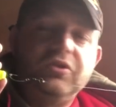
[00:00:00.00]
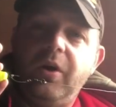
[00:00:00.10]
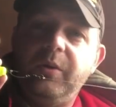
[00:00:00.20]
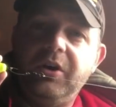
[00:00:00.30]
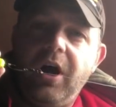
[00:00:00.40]

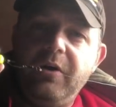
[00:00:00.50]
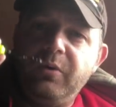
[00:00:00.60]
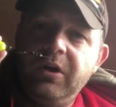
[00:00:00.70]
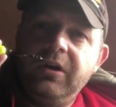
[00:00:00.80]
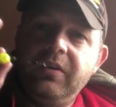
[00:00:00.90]
So we know
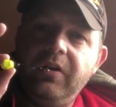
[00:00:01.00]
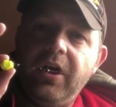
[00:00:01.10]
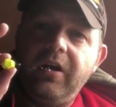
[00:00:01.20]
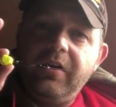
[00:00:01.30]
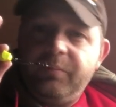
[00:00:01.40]

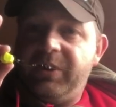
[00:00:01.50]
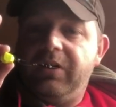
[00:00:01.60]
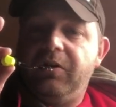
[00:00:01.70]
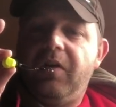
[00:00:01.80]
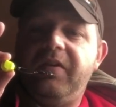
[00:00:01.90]
that
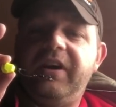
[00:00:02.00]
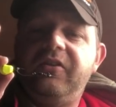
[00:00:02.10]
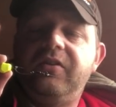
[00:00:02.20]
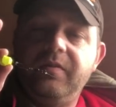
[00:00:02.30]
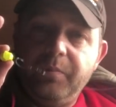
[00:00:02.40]
being a
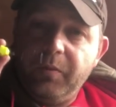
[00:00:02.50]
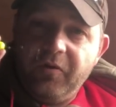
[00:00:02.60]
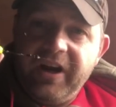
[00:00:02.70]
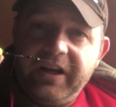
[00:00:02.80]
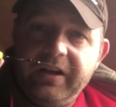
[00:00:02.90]
novice, the
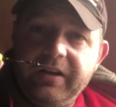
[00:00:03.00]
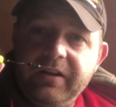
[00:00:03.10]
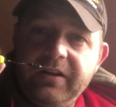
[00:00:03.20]
rig